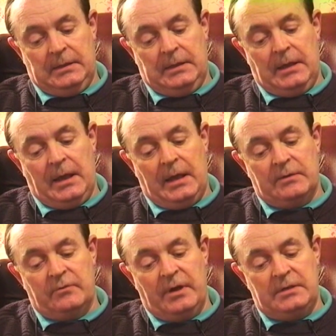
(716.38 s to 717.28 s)
they
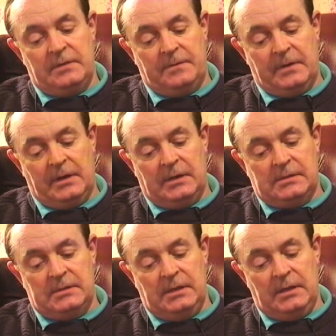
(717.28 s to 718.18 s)
had great
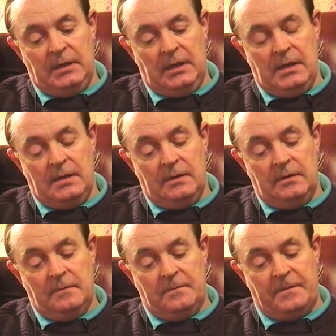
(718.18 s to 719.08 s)
difficulty in
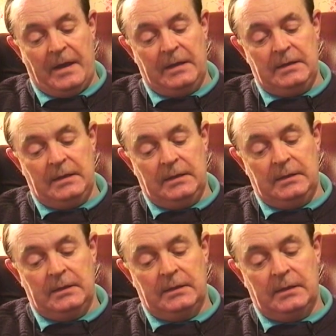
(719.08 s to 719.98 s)

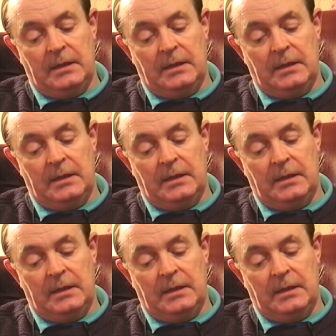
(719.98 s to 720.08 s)
finding